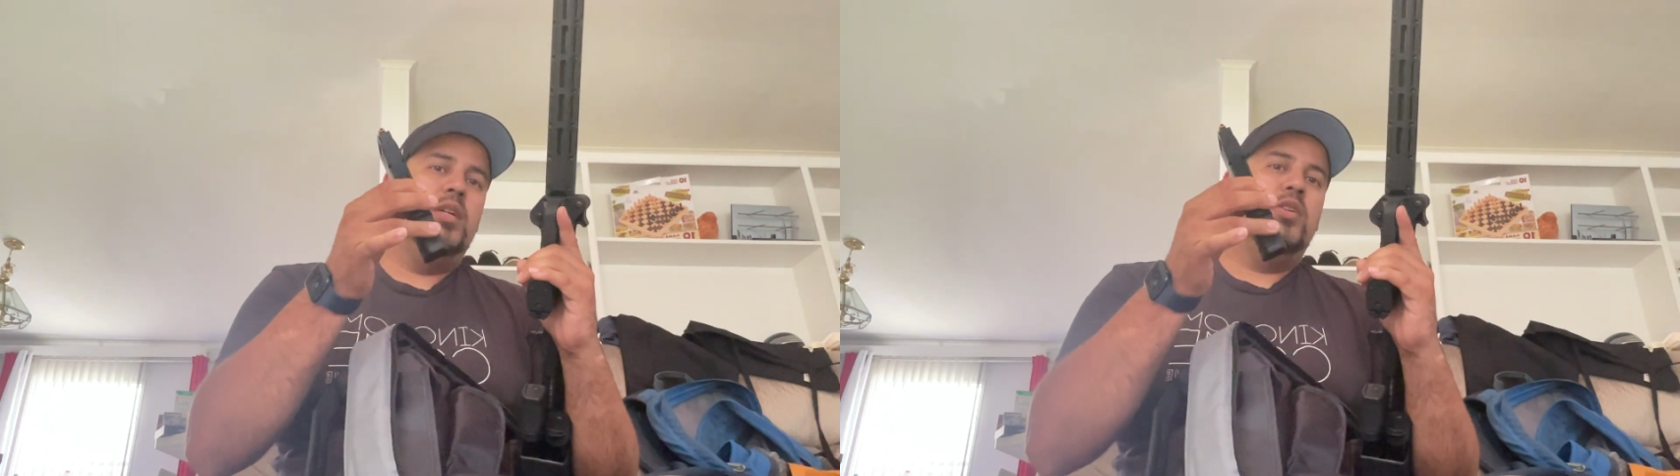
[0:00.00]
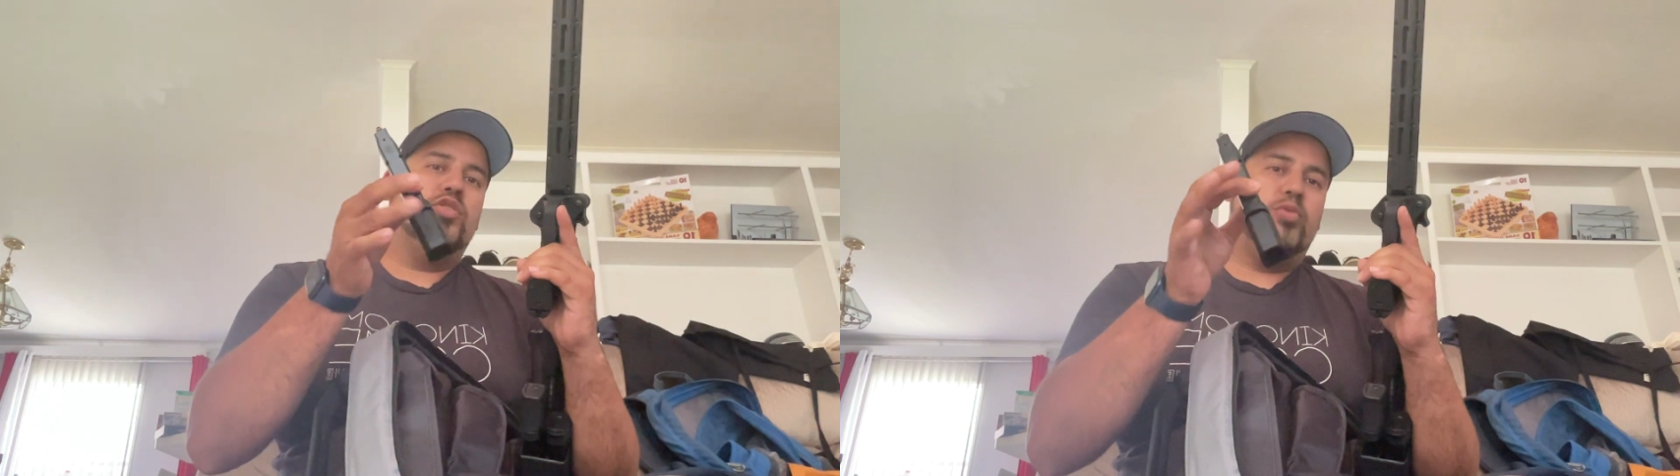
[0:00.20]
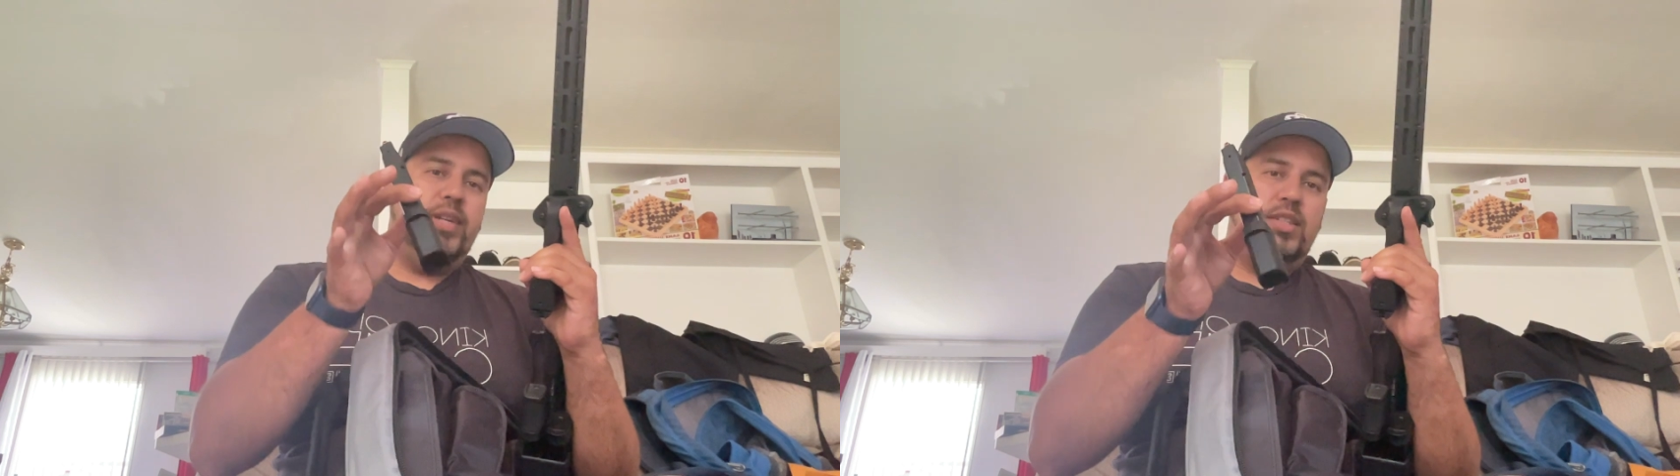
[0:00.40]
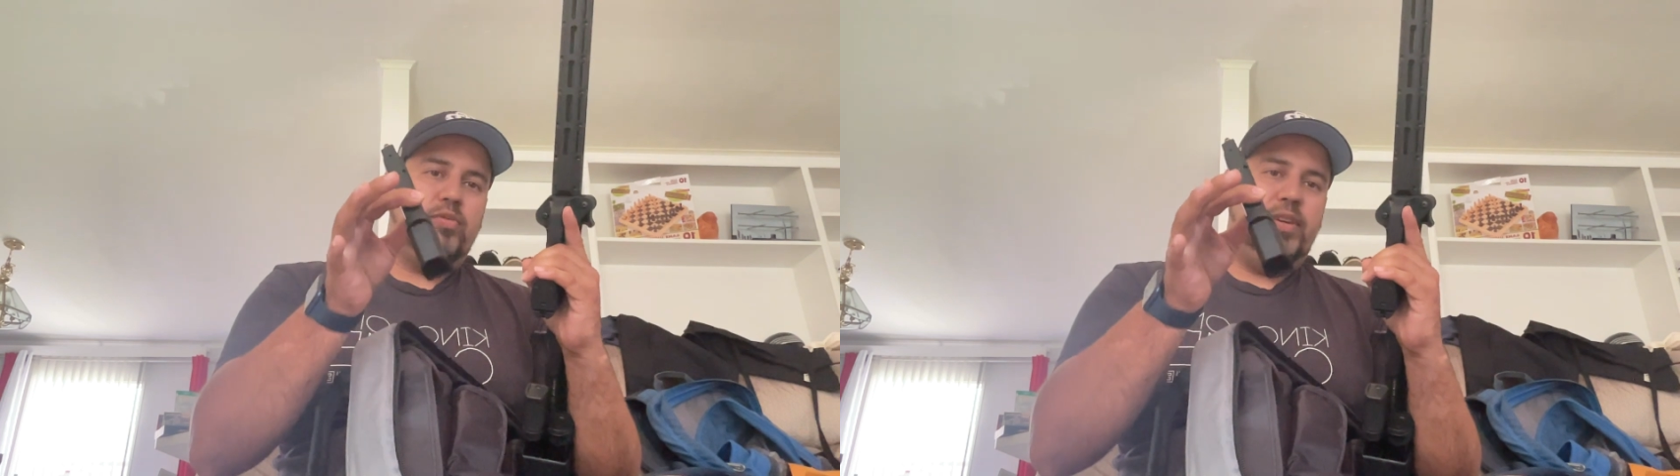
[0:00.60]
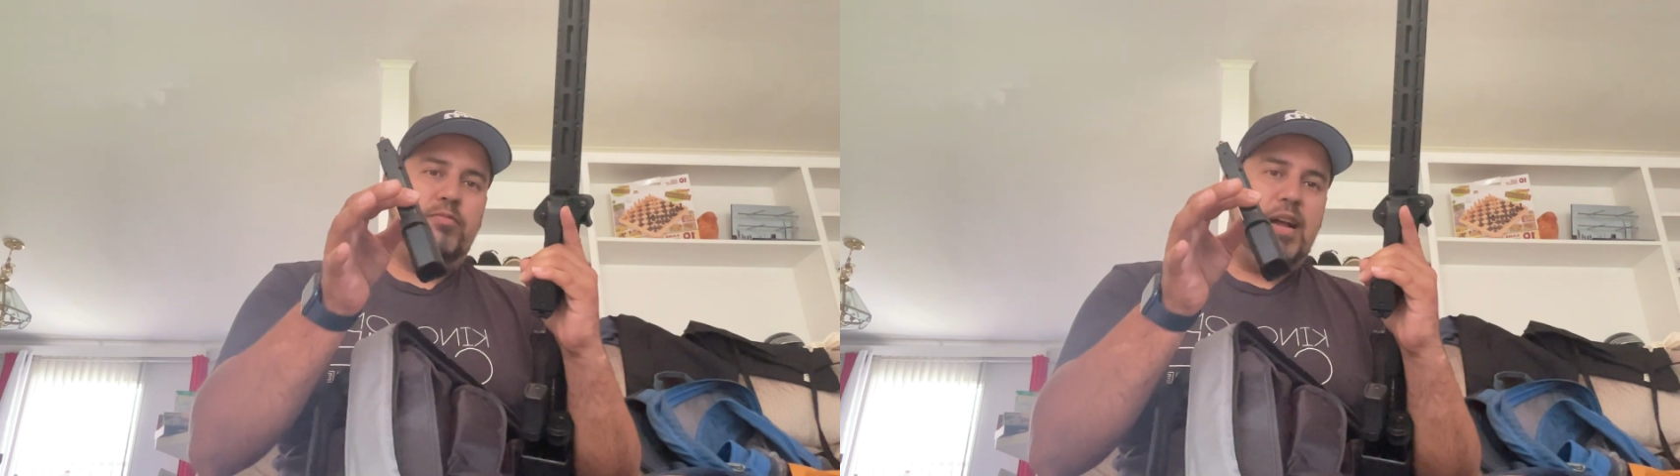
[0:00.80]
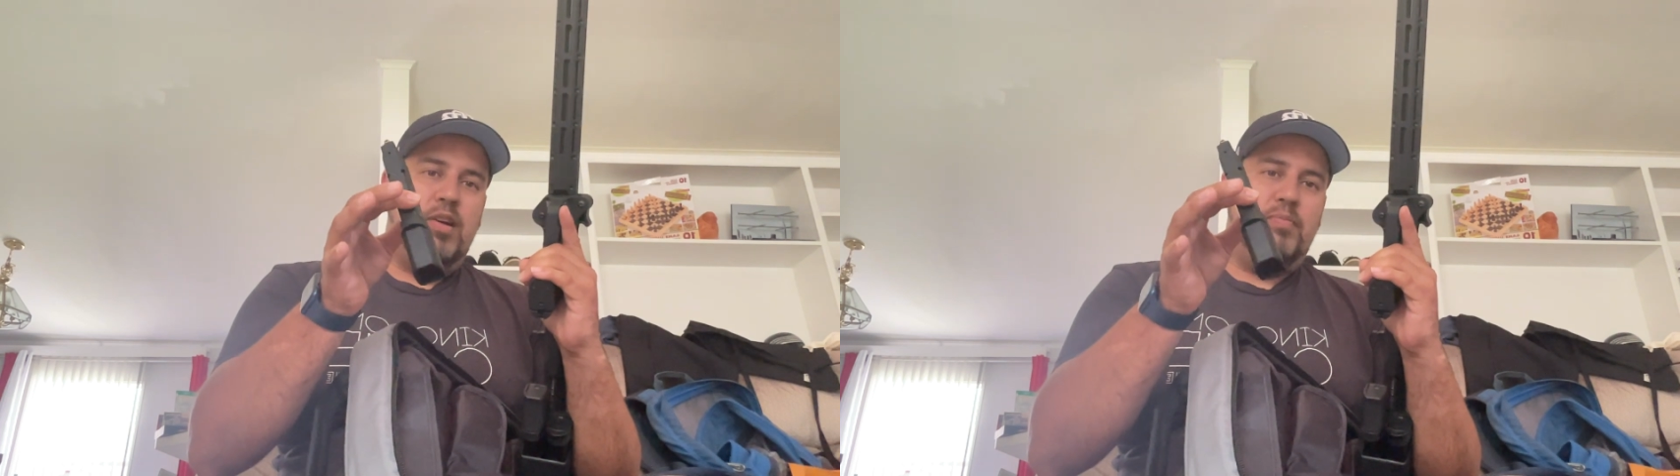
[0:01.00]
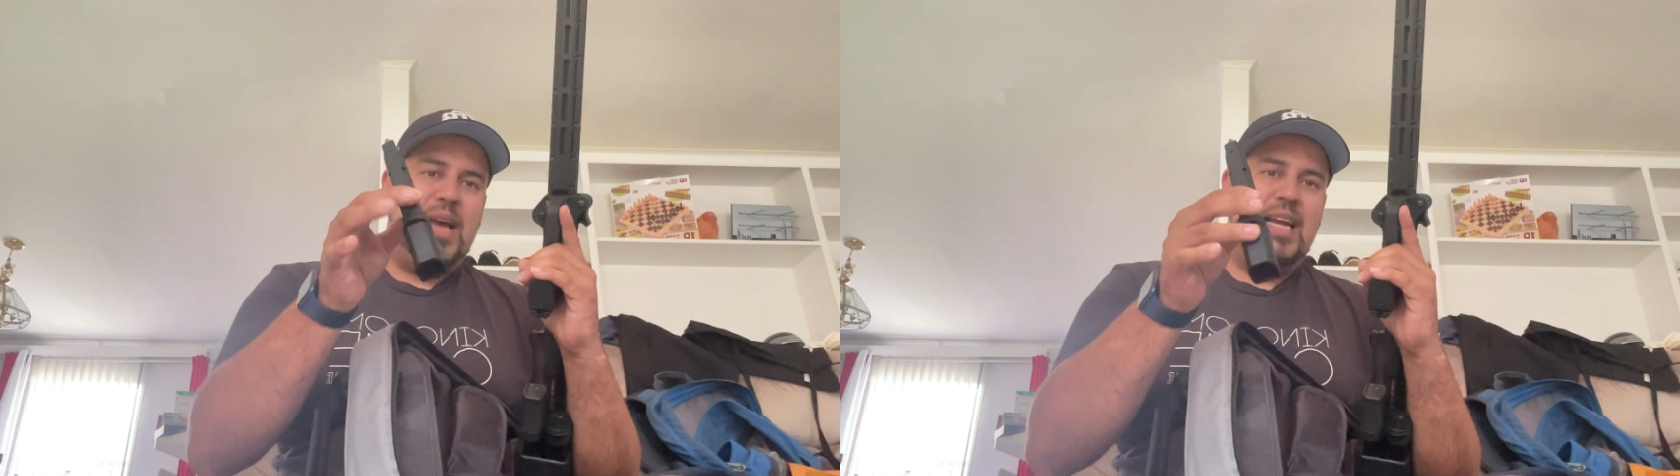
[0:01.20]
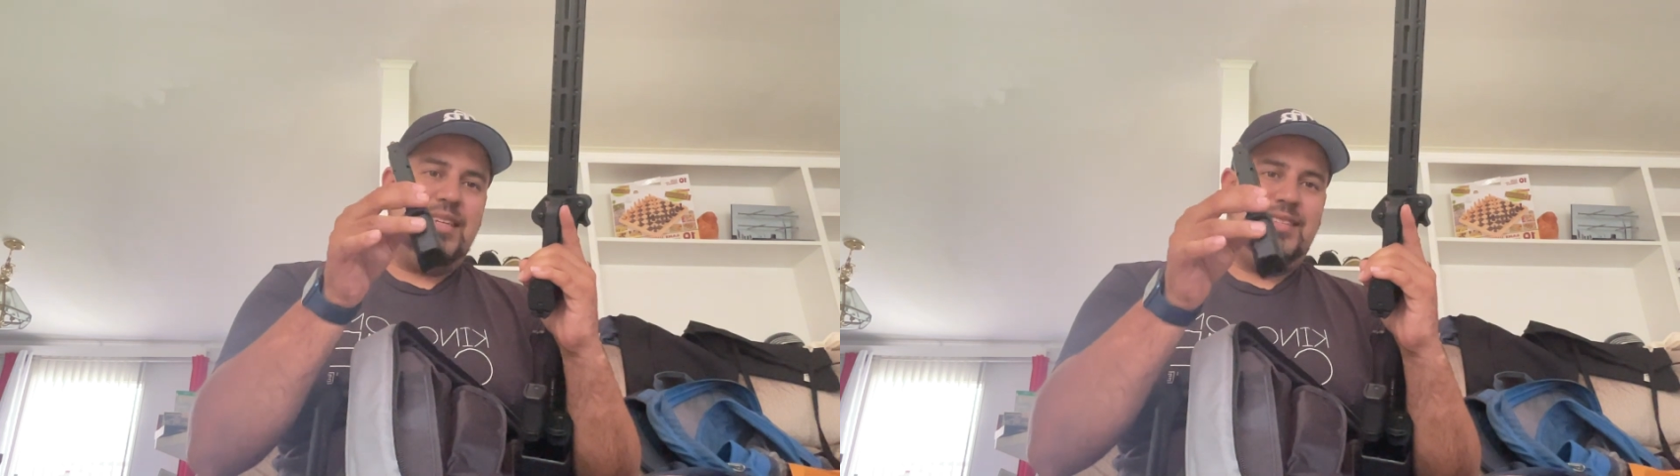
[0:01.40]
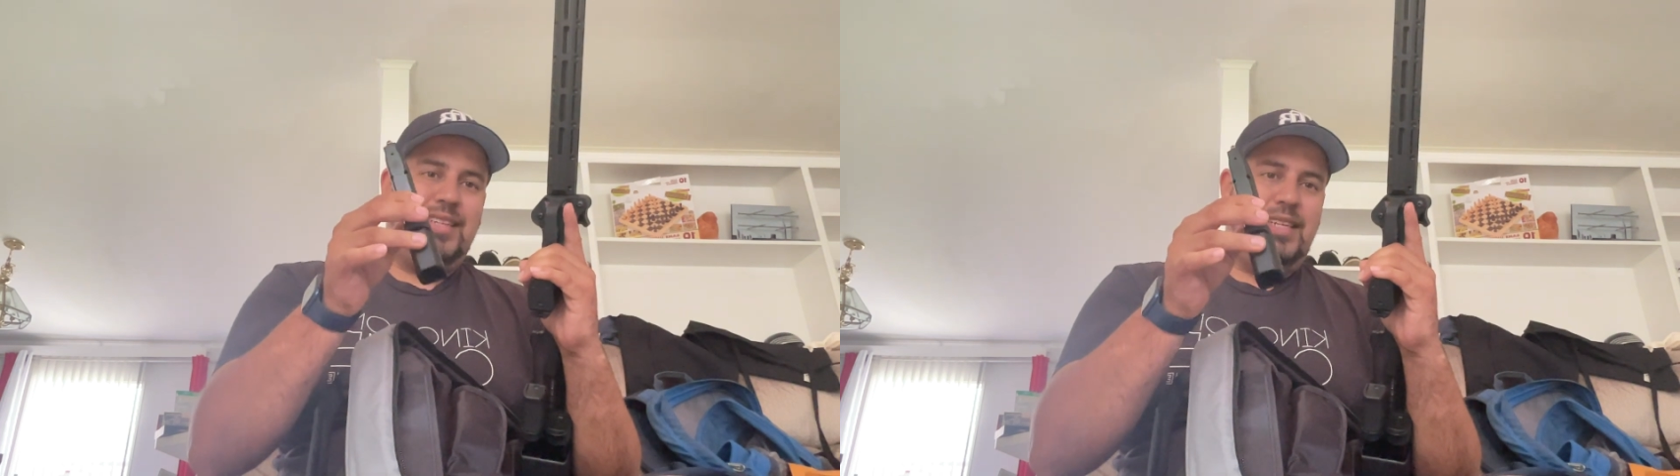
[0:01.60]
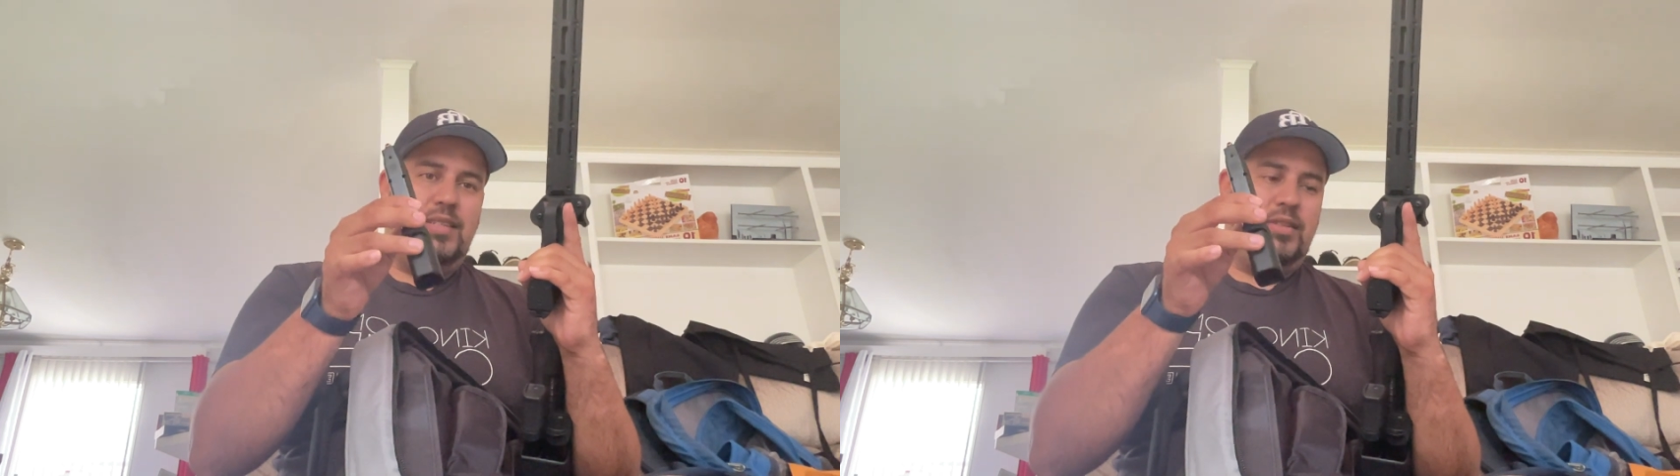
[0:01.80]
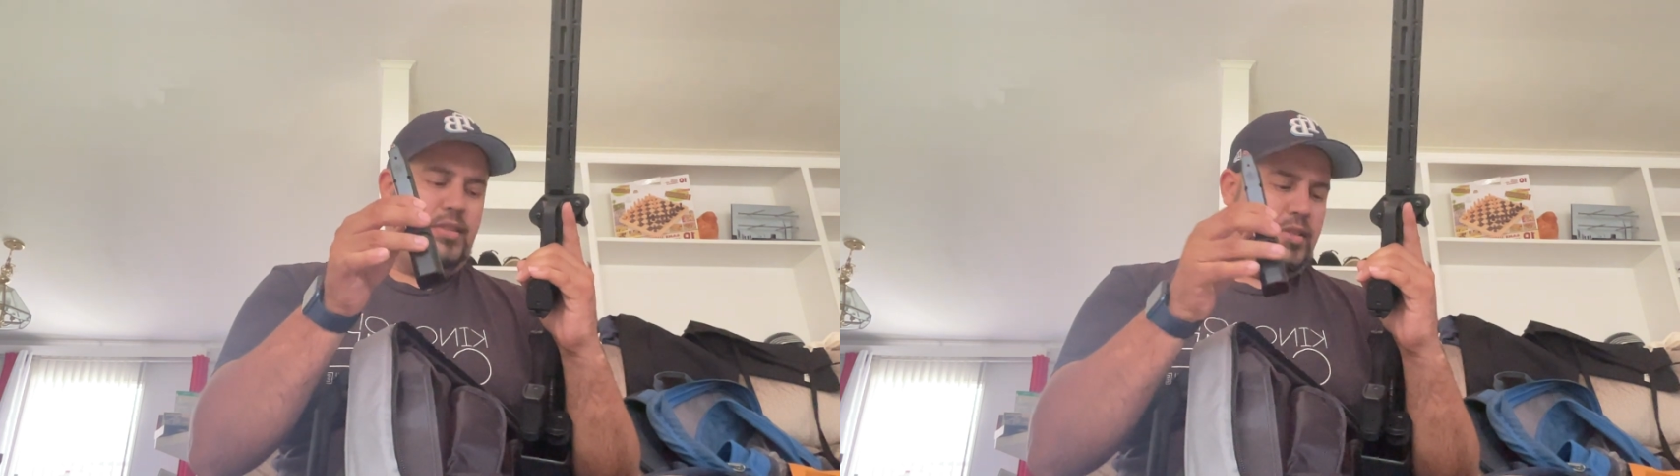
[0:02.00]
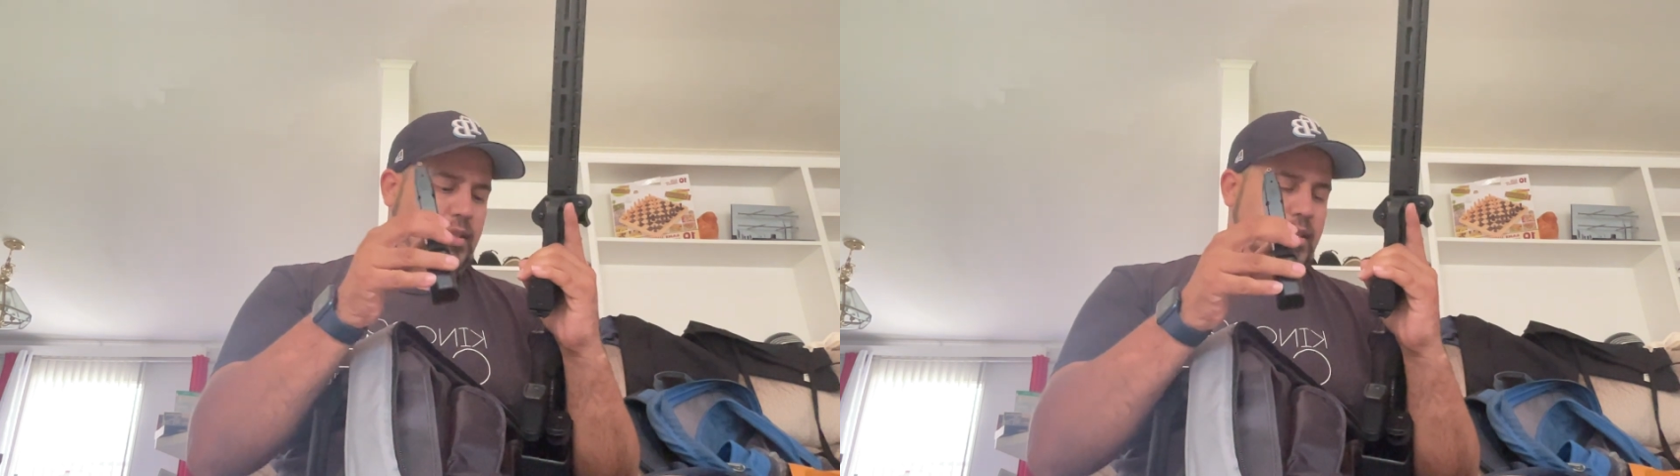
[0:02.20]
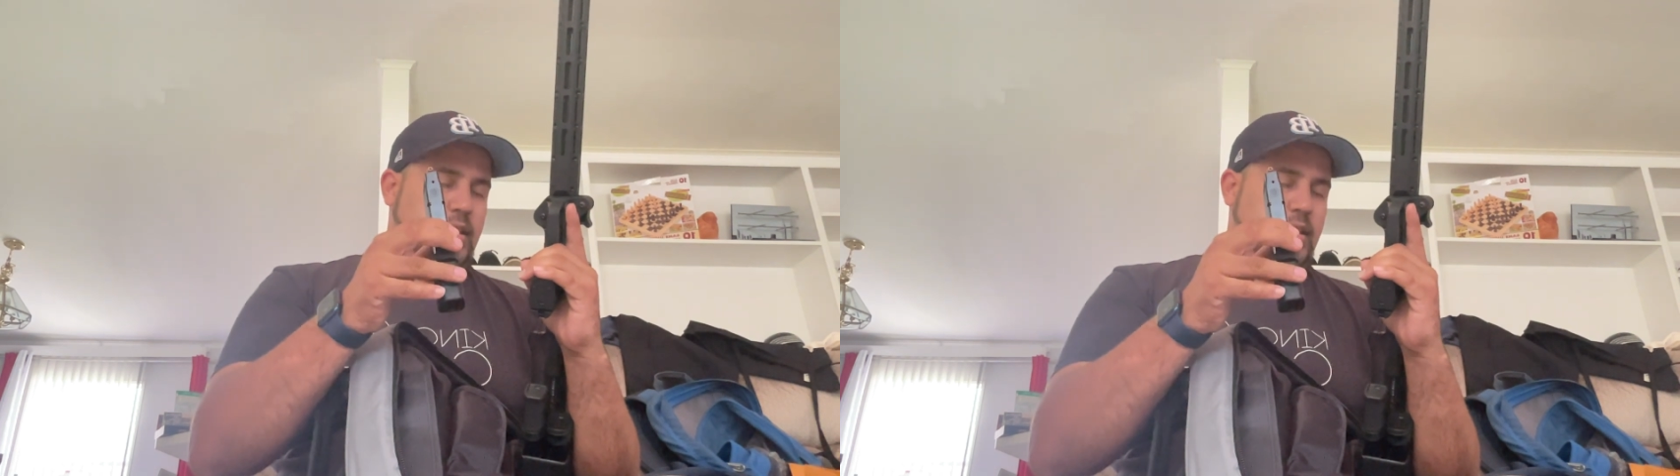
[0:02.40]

23 round magazines,